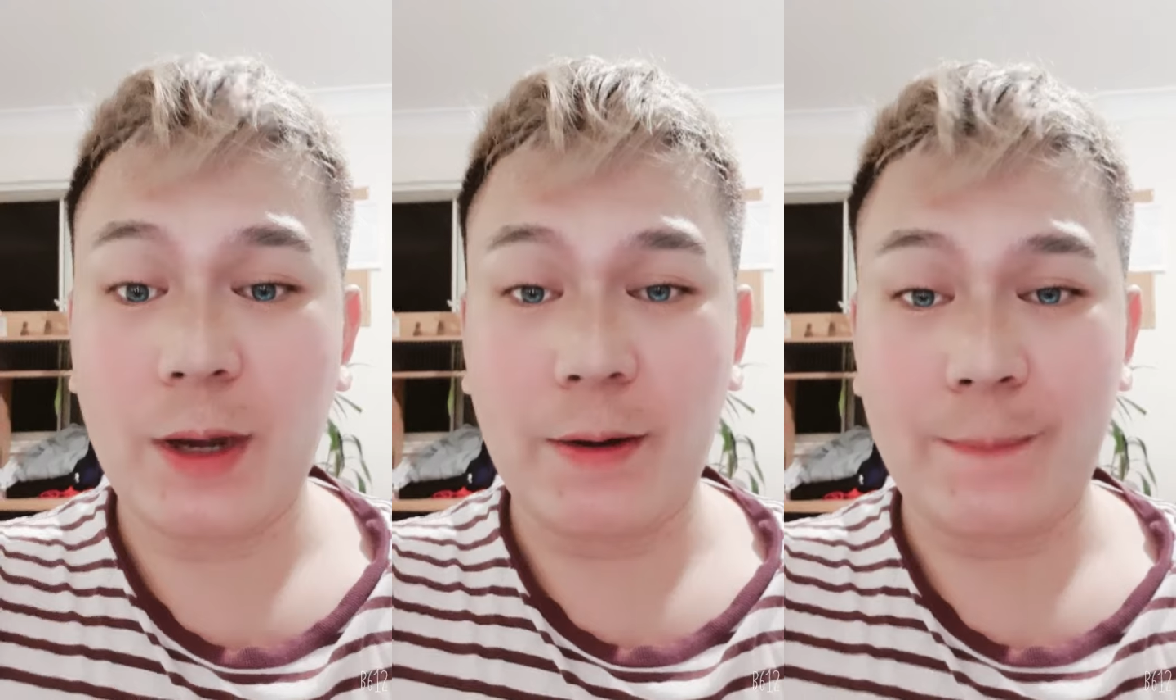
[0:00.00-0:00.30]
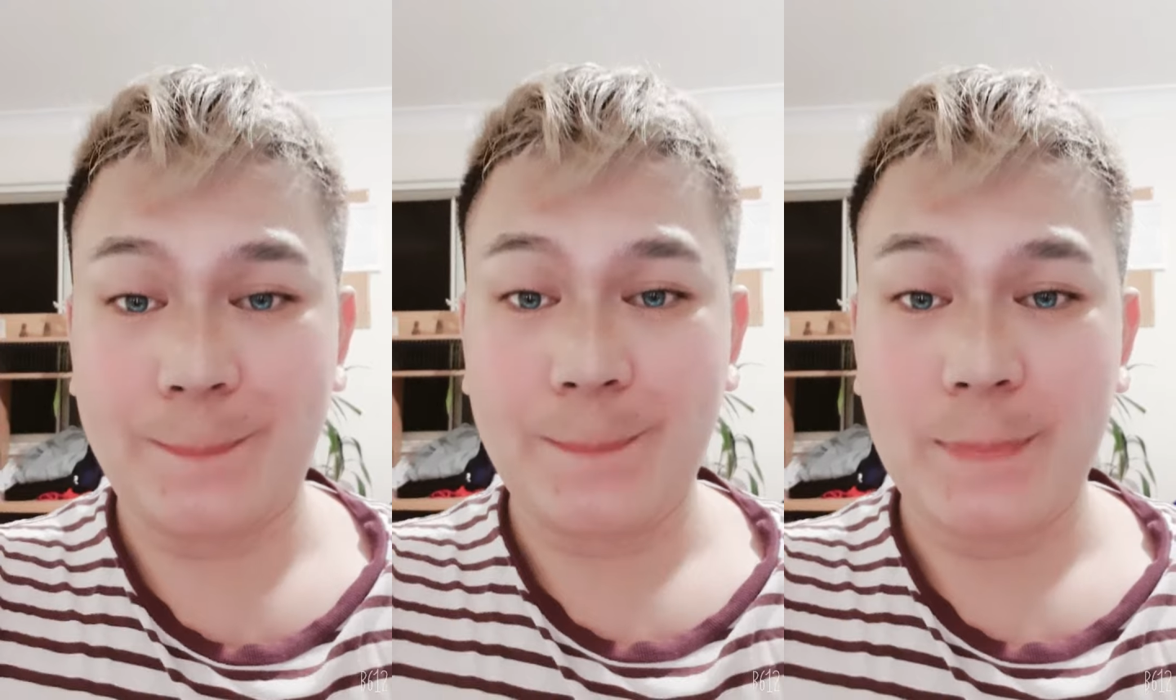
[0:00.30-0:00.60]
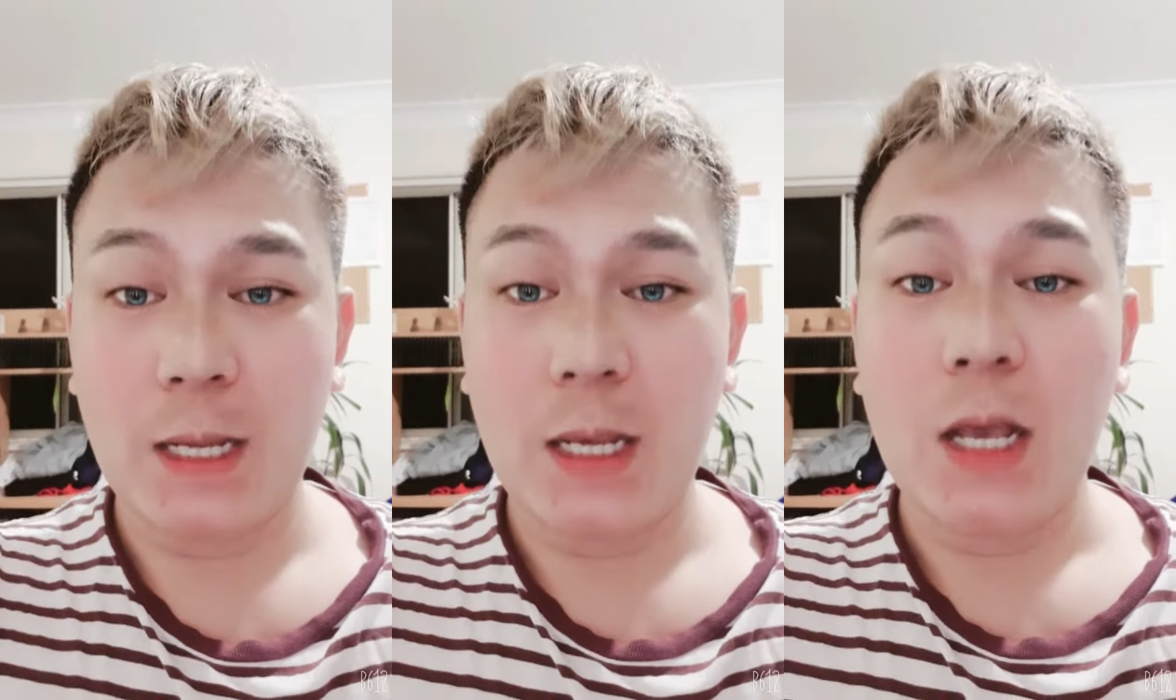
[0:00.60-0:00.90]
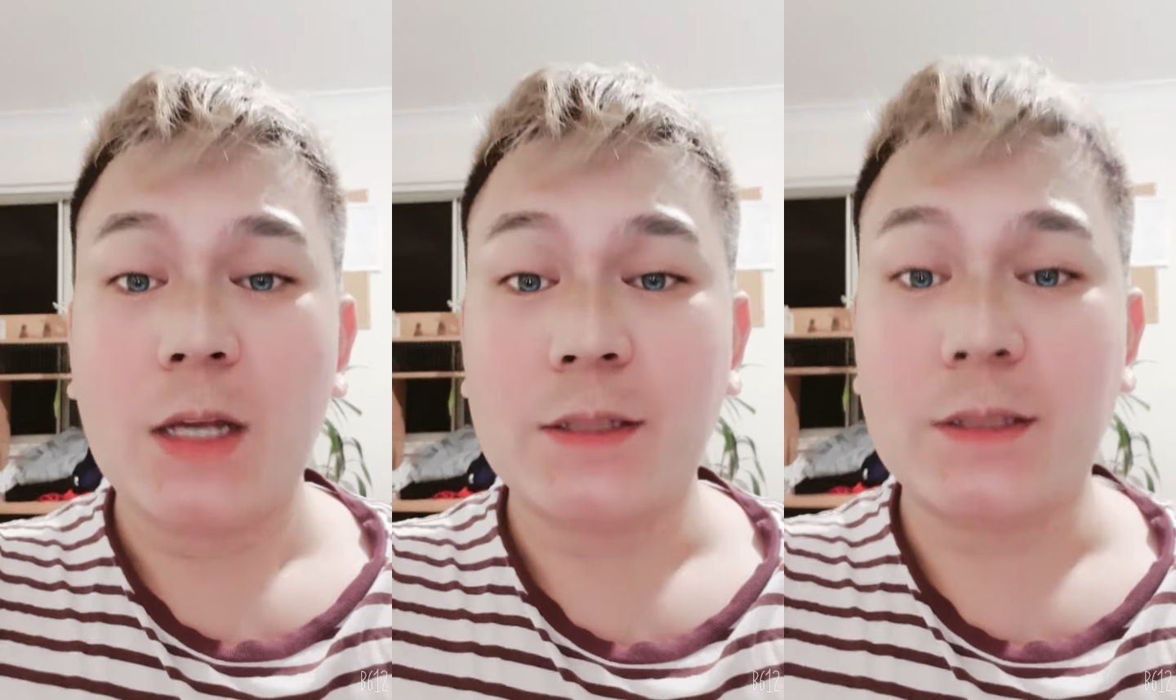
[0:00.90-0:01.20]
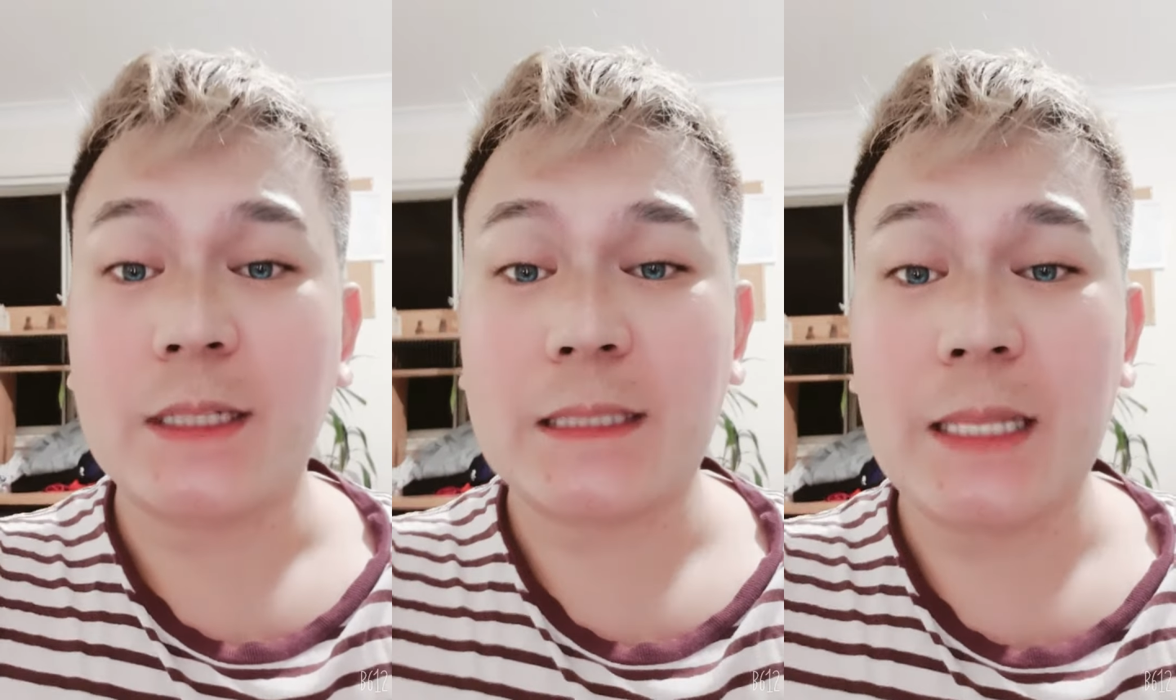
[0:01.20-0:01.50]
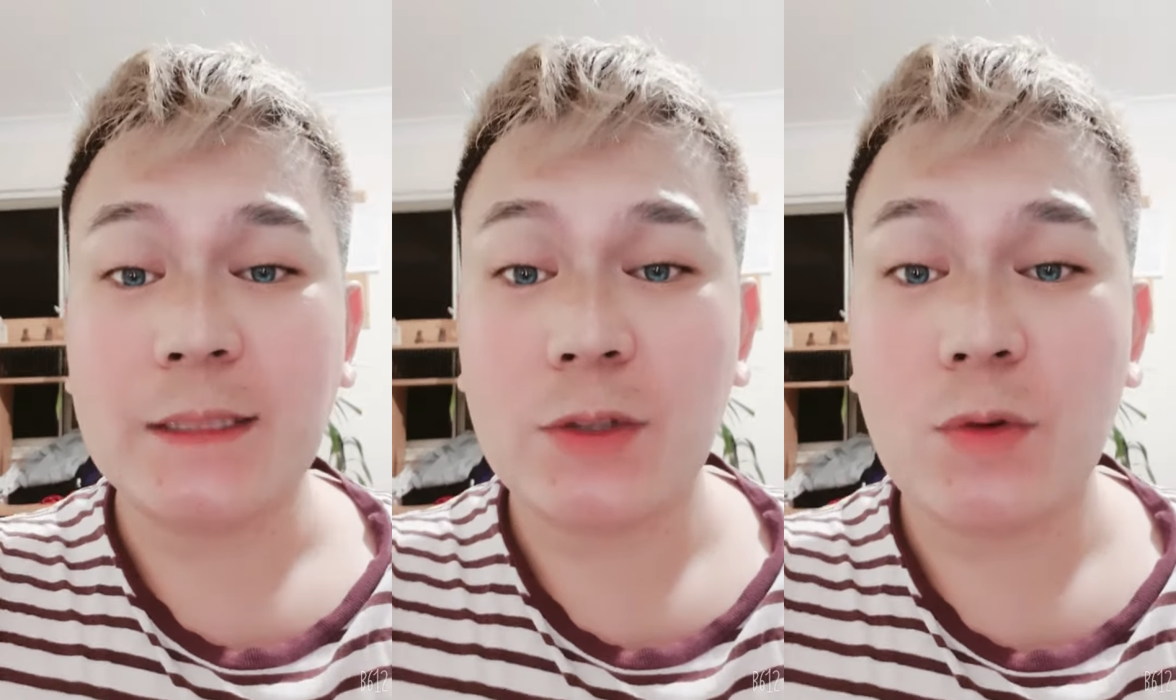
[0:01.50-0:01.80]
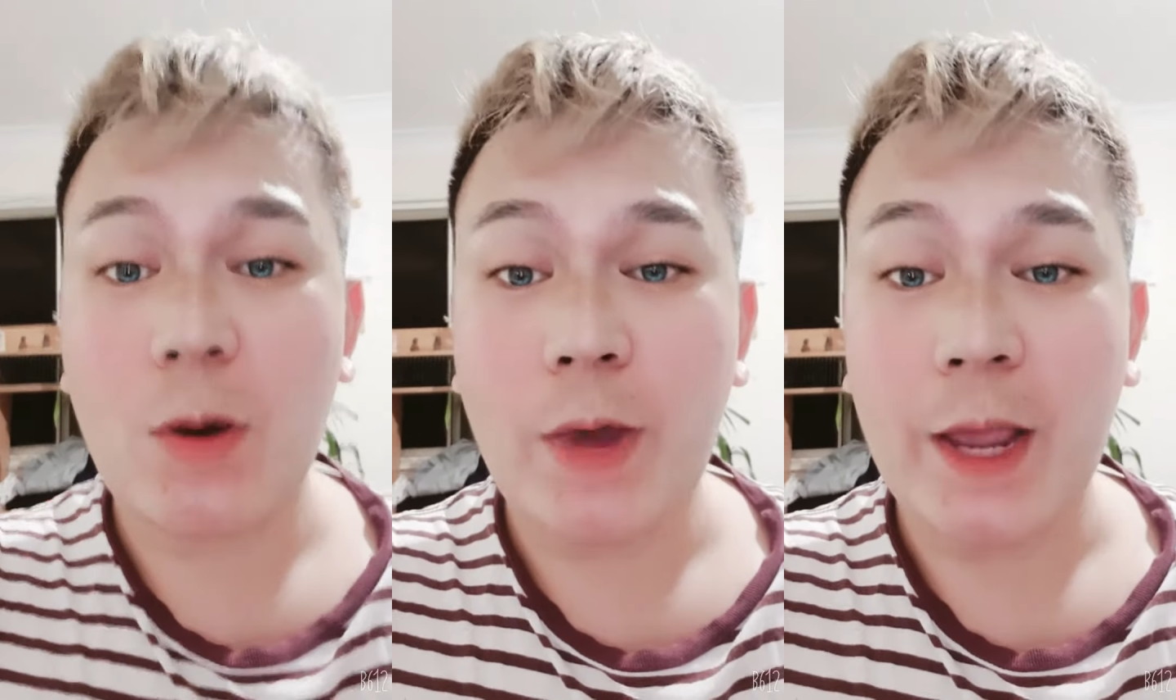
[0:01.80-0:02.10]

yeah, just listen to it,